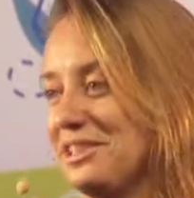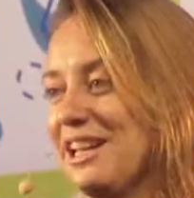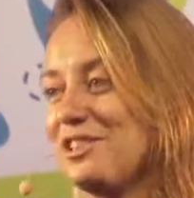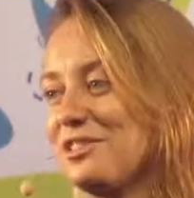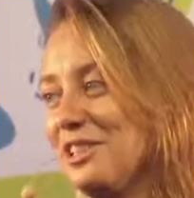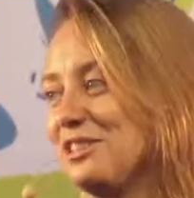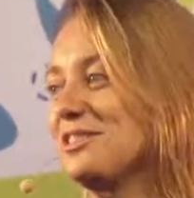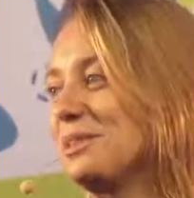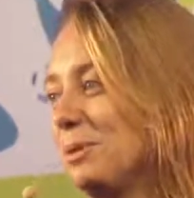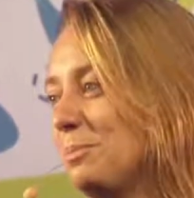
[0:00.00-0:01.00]
The national
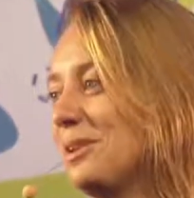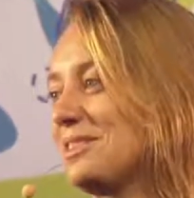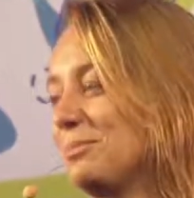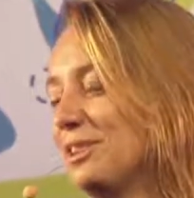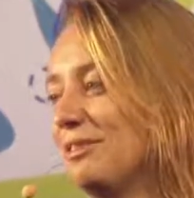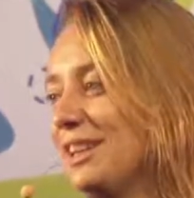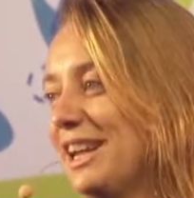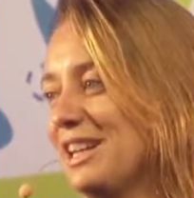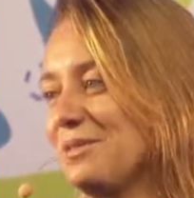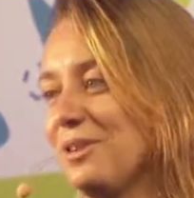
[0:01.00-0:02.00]
agency prepared something really
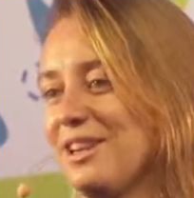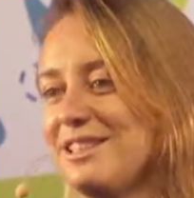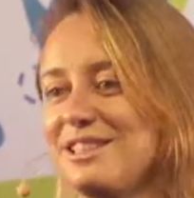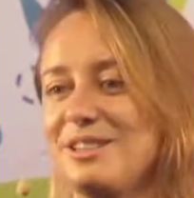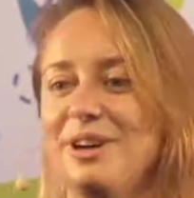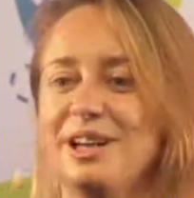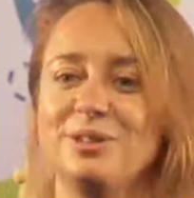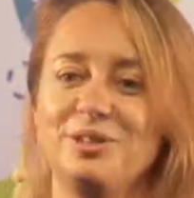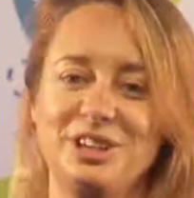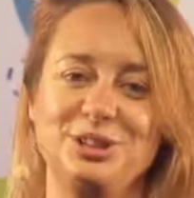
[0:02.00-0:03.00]
nice for us, so I
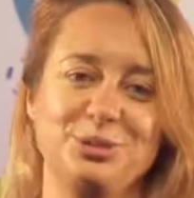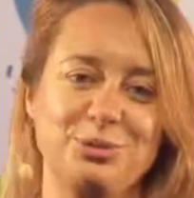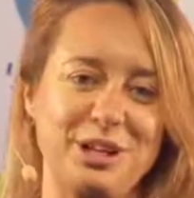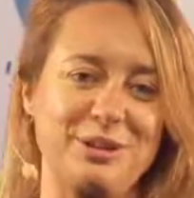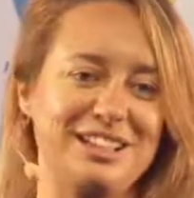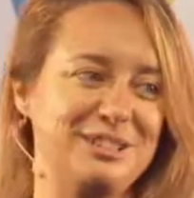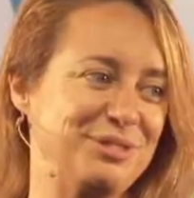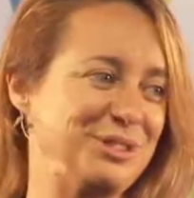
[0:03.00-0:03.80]
don't think you'll regret if you